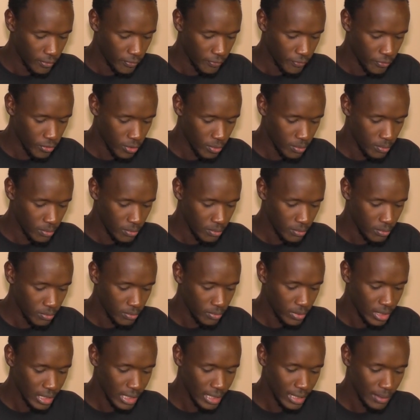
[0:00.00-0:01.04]
From
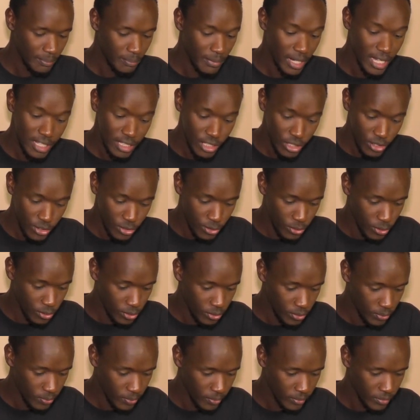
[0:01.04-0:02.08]

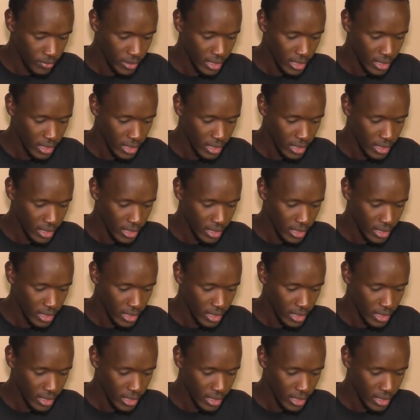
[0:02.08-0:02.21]
Maestro,